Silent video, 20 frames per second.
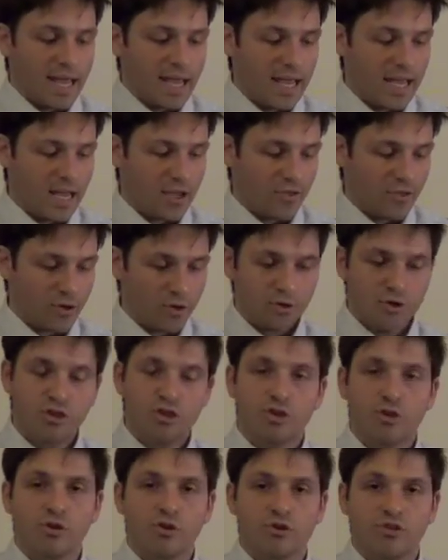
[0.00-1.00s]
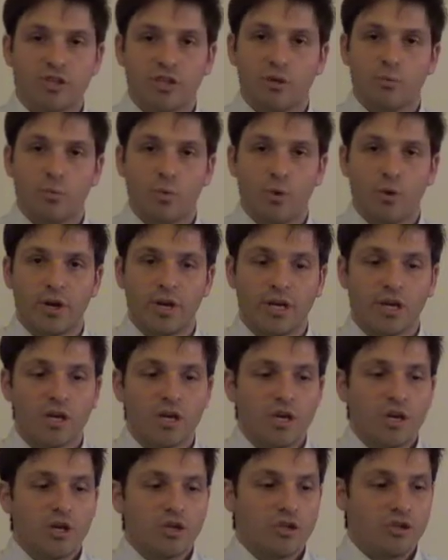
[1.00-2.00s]
and those sugars in the morning
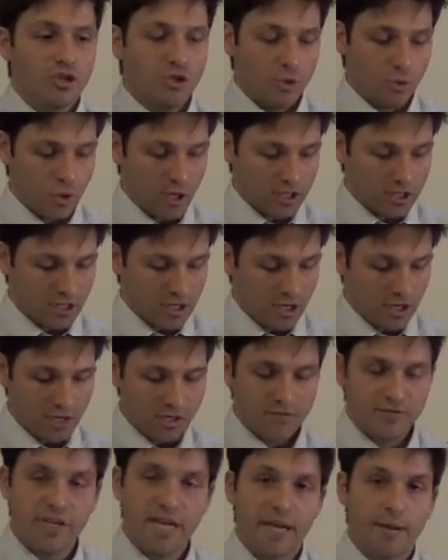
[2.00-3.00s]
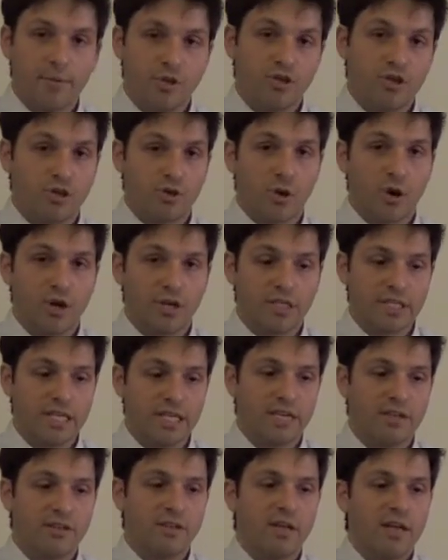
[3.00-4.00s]
do a ton of damage to our
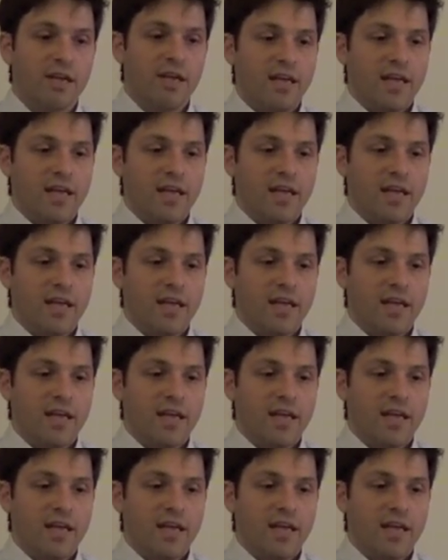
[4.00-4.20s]
teeth